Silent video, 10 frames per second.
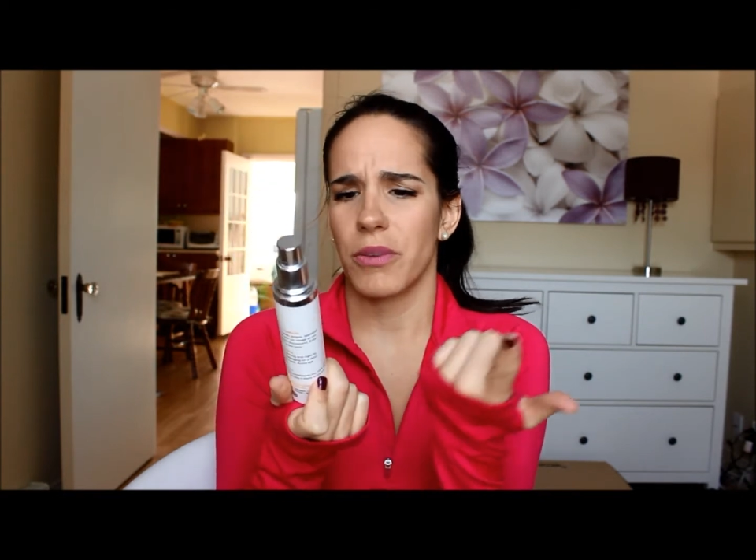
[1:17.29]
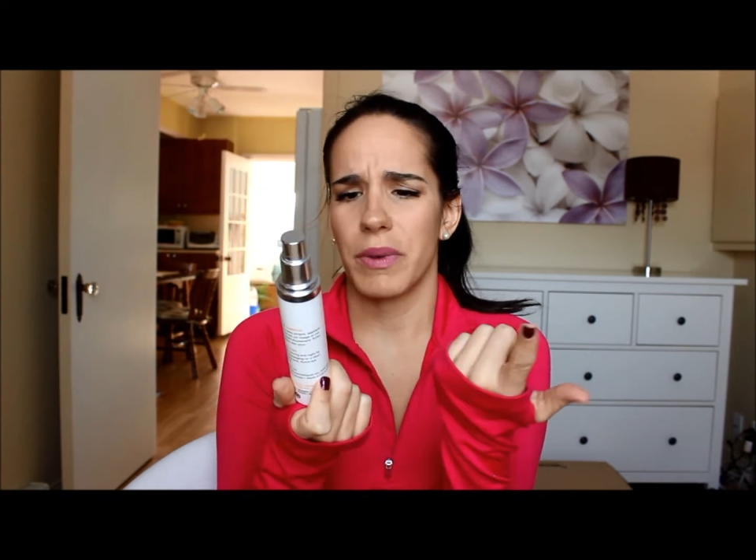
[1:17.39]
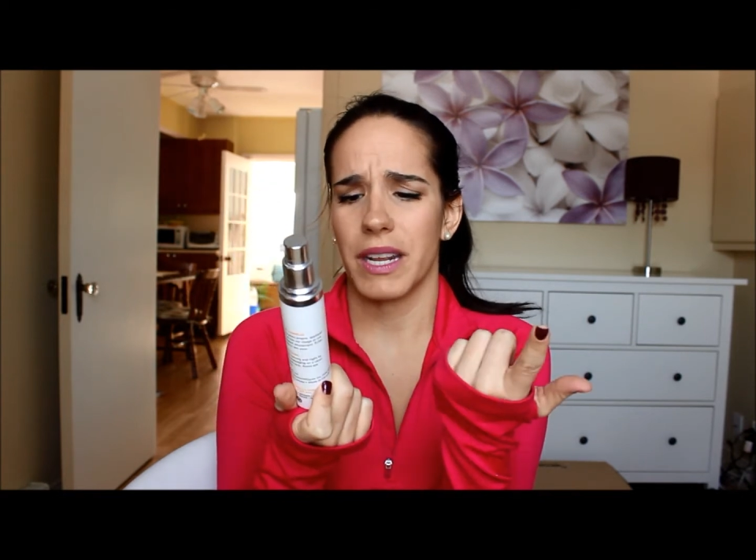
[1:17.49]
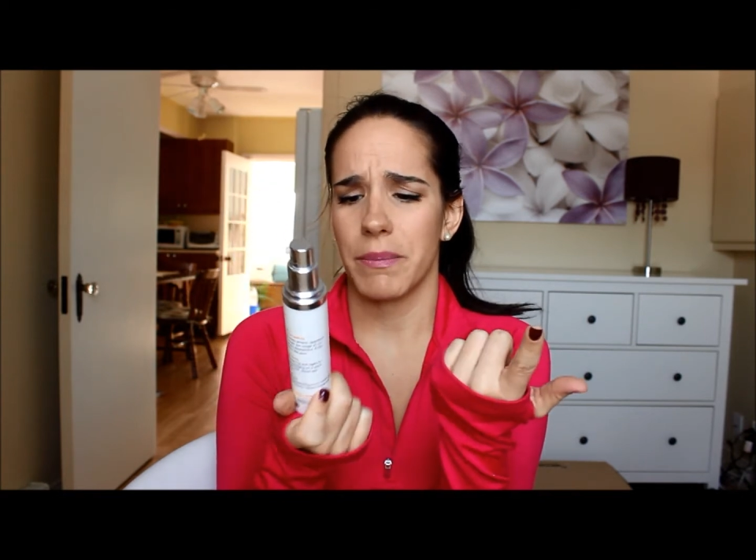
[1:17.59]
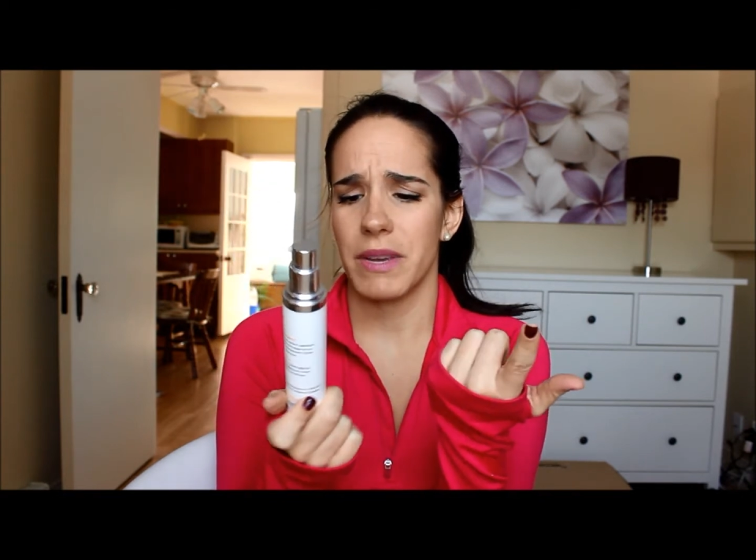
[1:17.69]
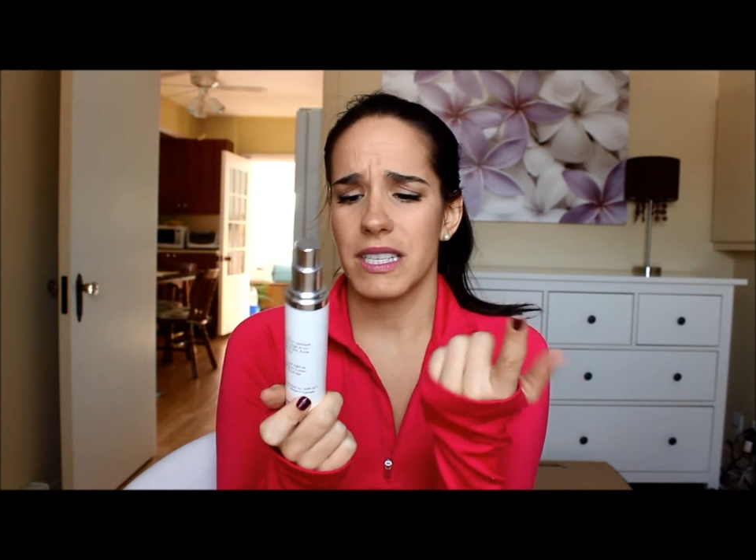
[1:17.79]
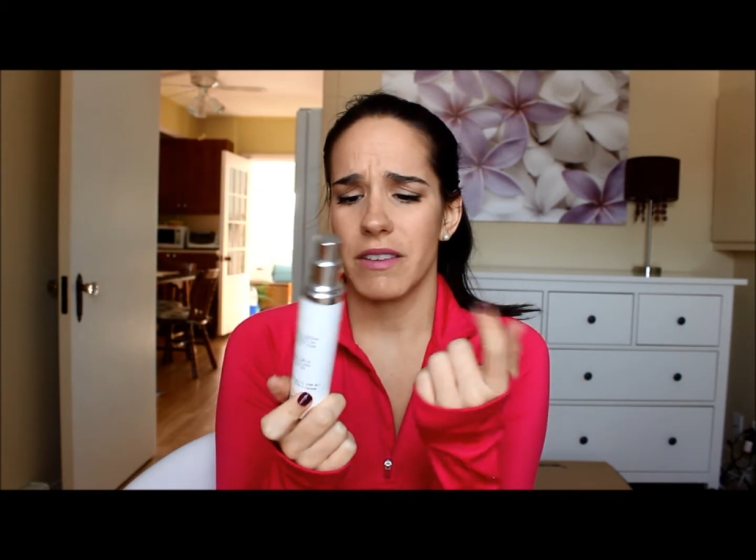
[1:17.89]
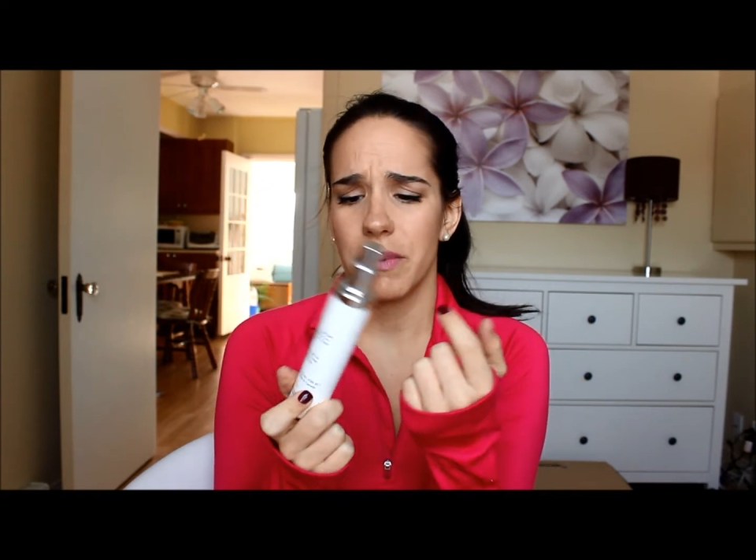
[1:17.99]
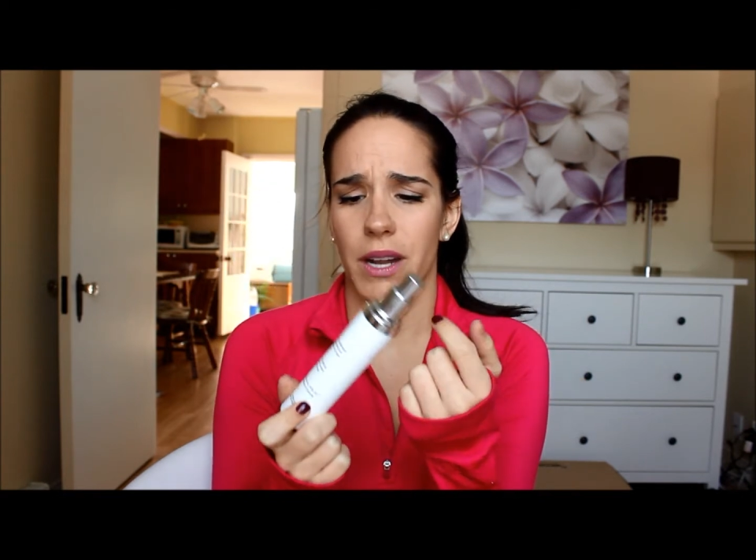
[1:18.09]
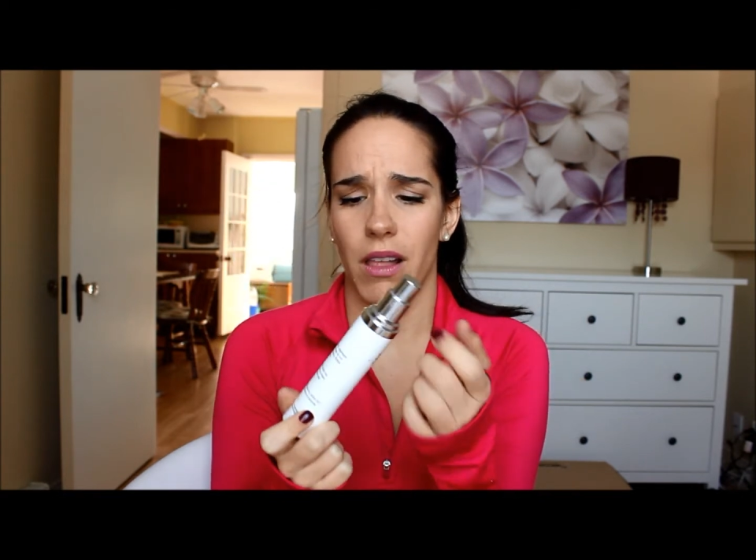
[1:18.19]
but it must
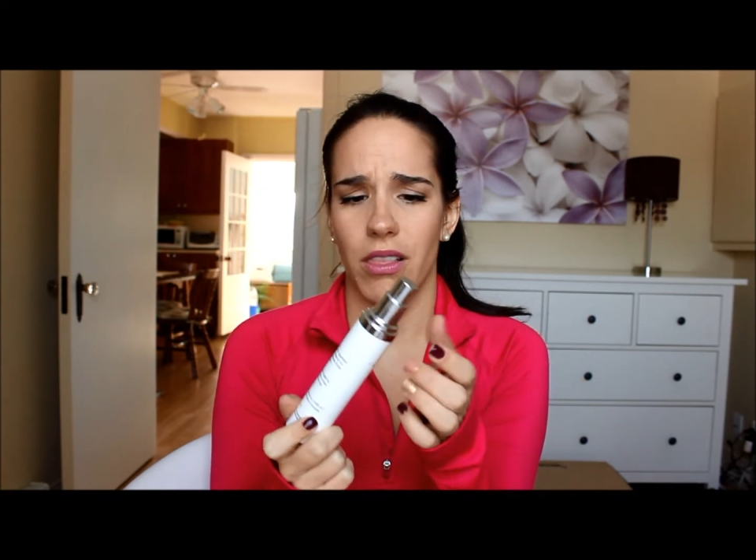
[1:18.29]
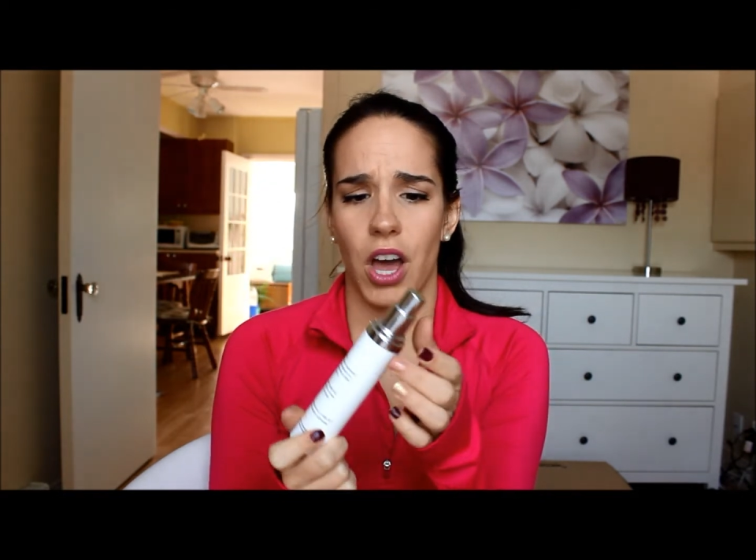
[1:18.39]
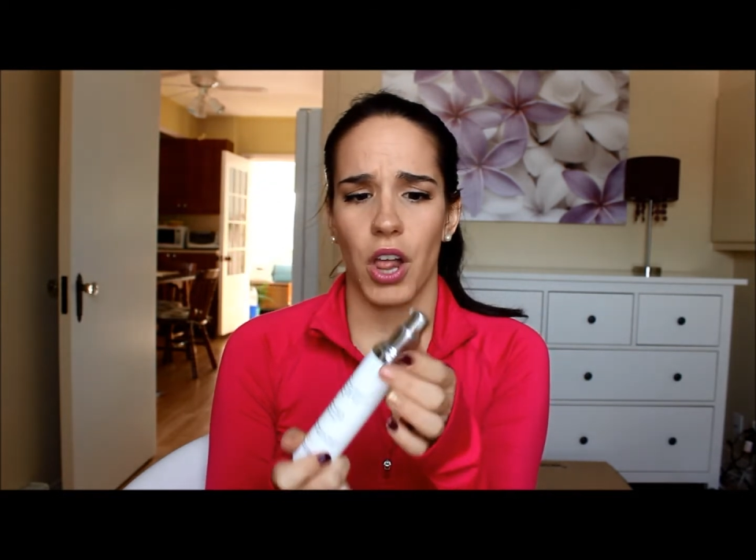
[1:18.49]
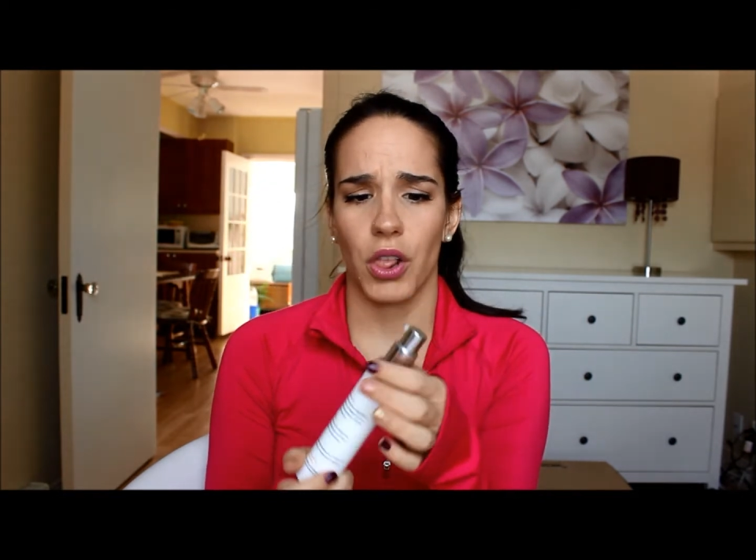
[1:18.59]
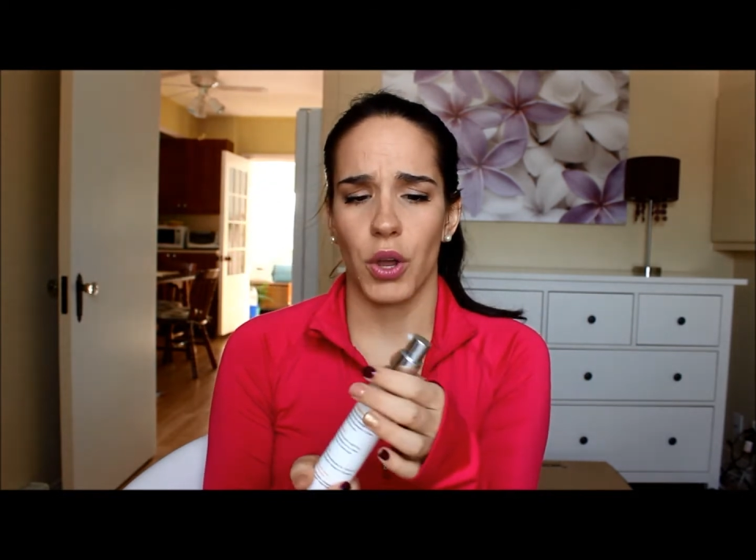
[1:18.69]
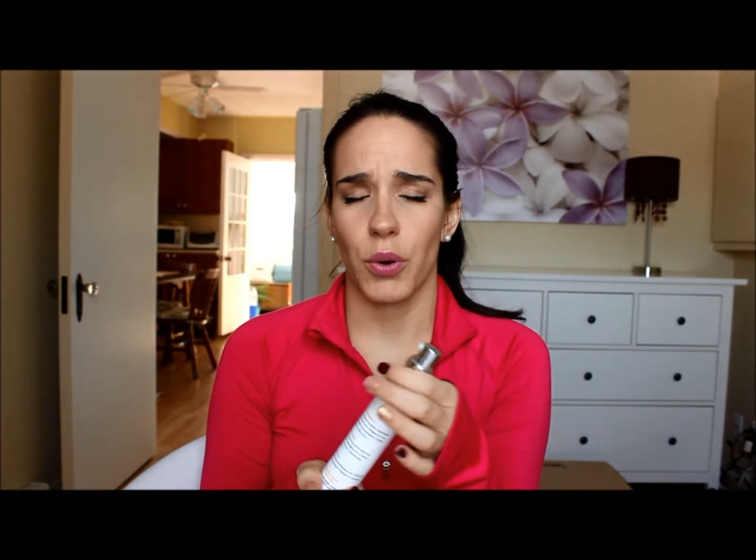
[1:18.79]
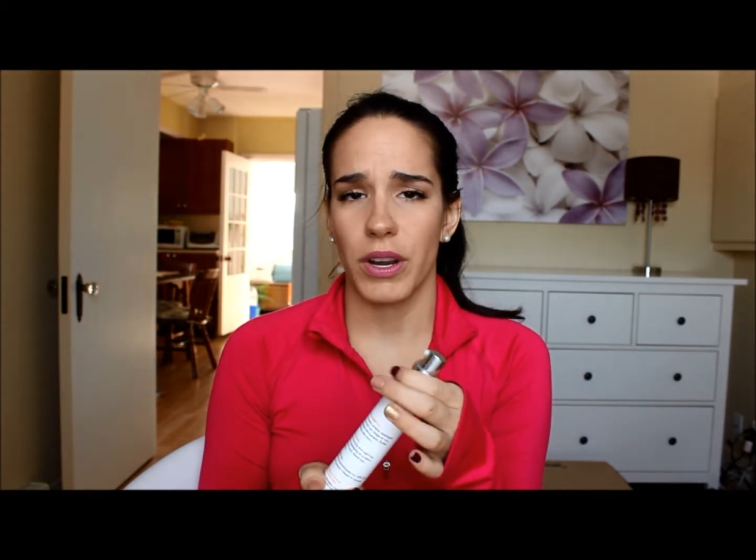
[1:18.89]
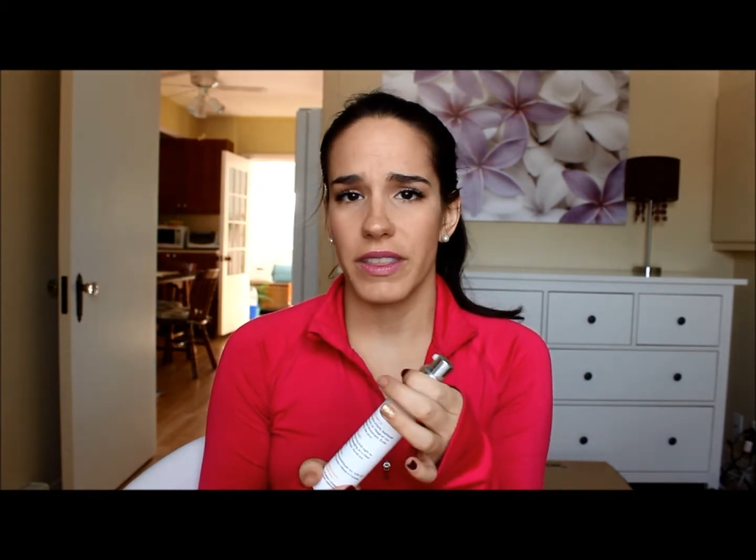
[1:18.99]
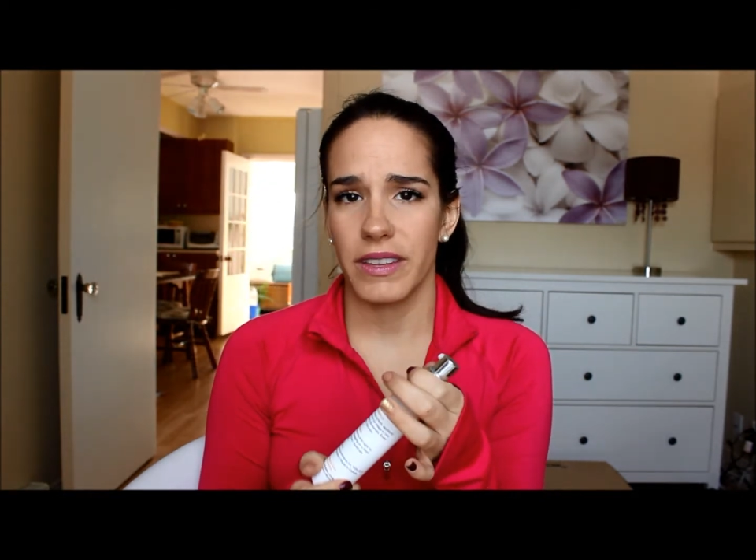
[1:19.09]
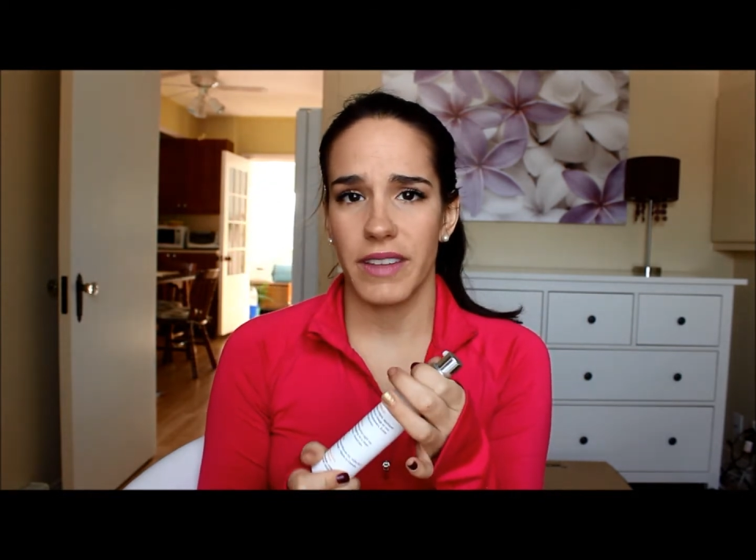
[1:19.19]
have been a lot lower than